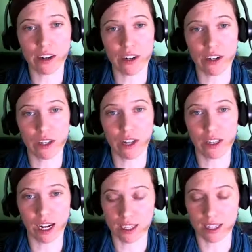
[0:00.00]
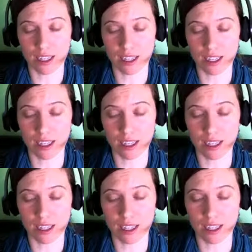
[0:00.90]
organizations can
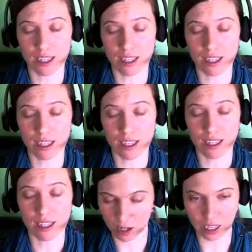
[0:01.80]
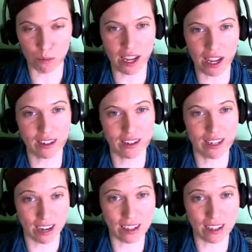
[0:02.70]
make today to help?